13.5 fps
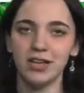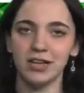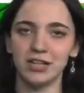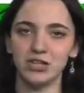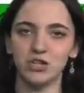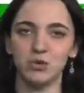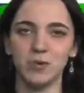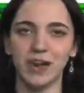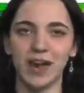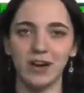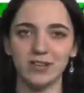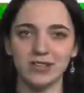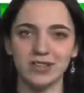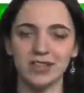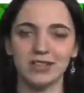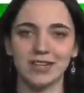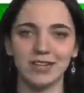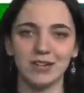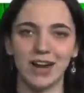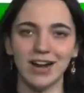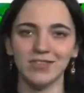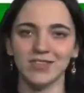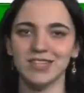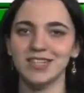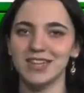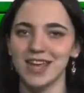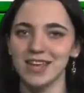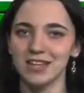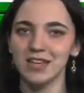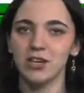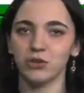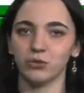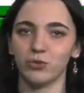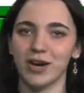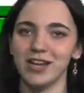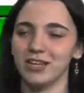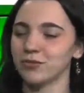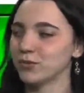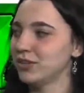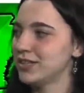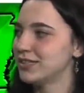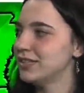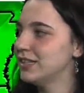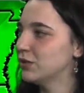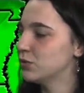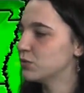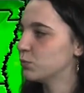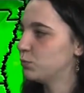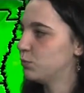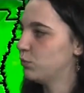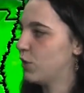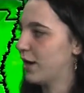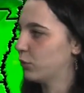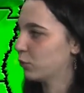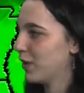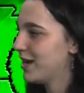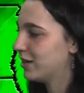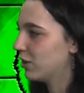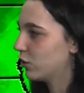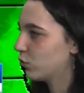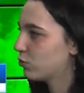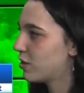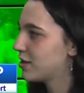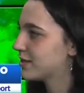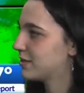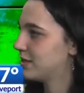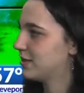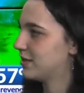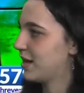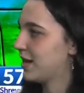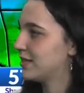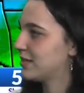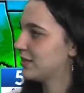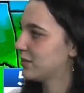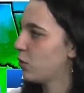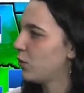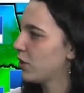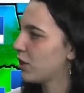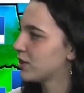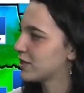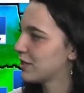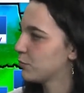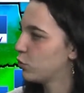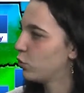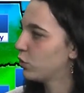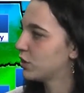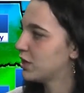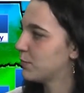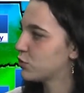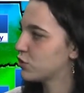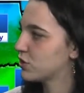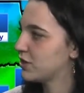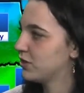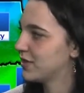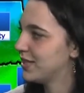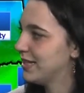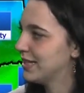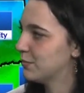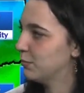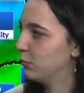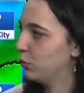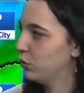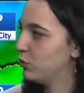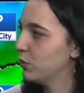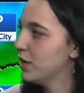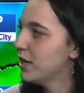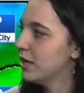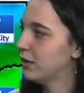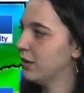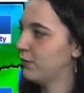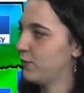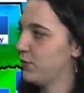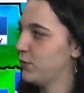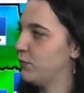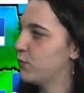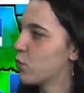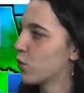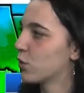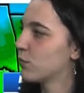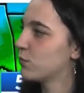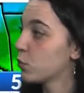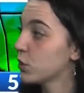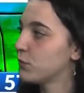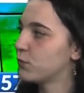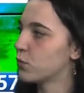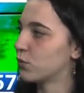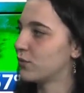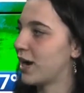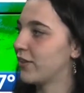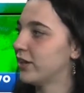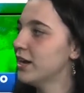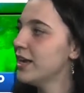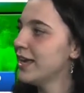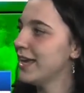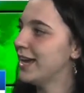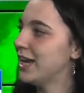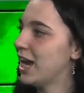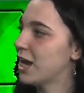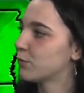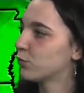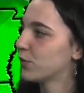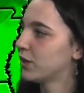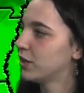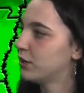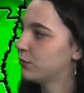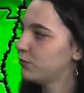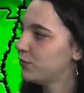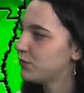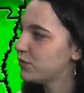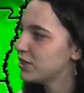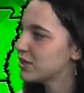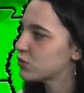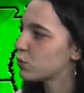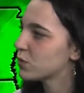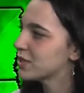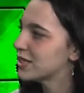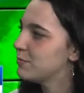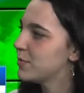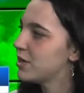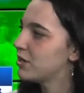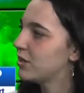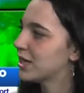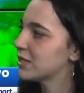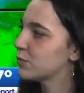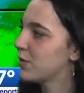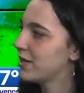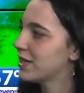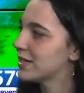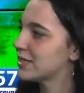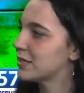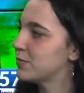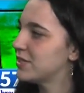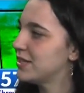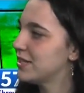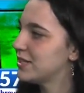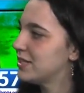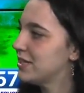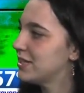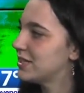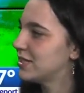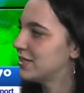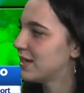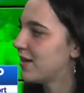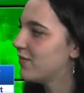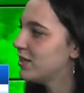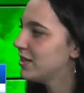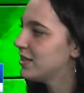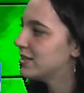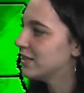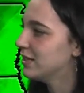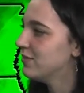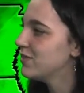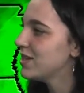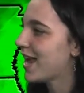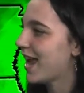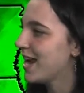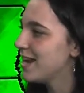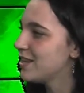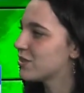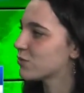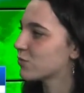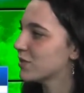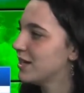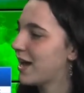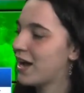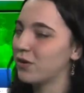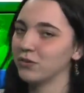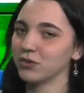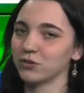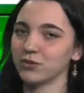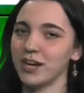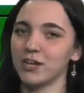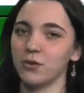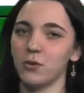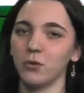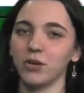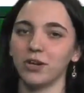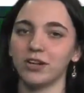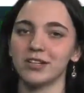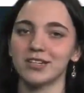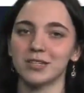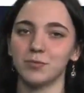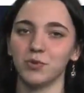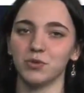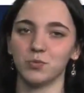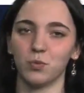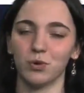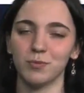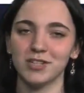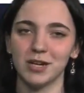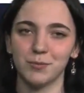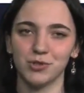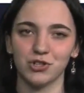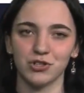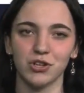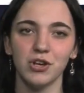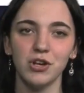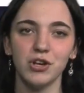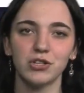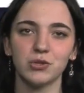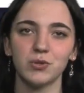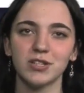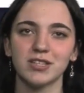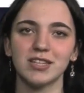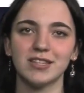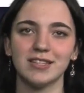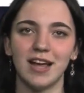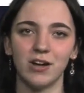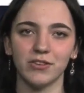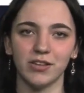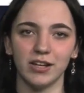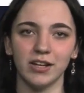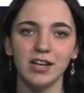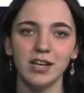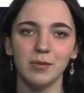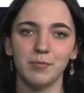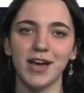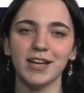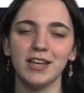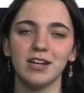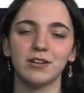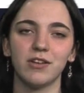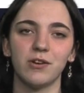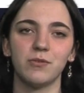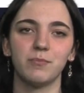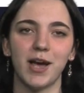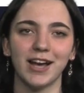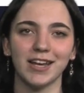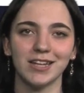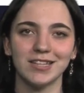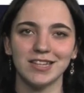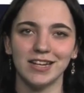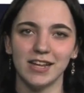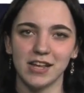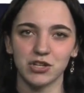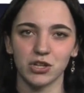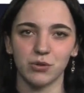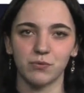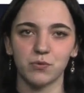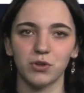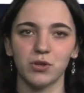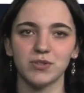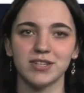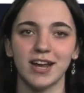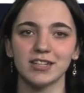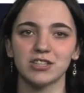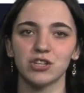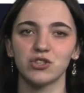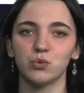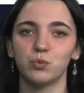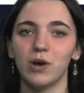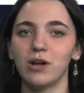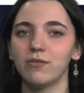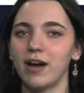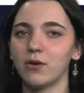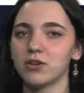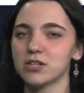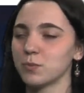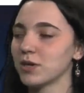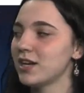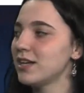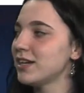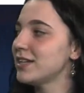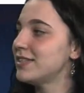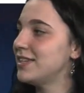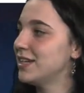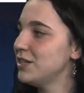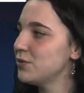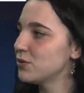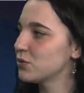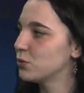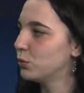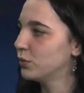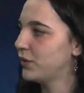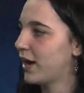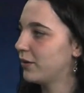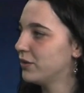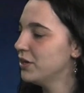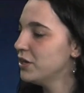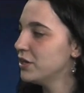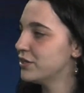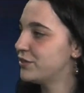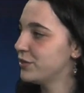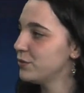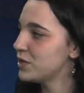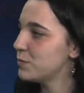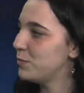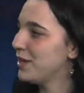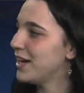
and zooming out, seeing that kind of state gradient, really seeing those that gradient across the states, holding on to some cooler temperatures, still seeing some blue. 44 in Amarillo, 50s towards the middle, as well as some 60s, 70s, and even 83 out in Laredo, holding on to some of those warmer temperatures towards the south. And back here, though, back in San Angelo for those next 12 hours, we're going to continue to cool down, soon to be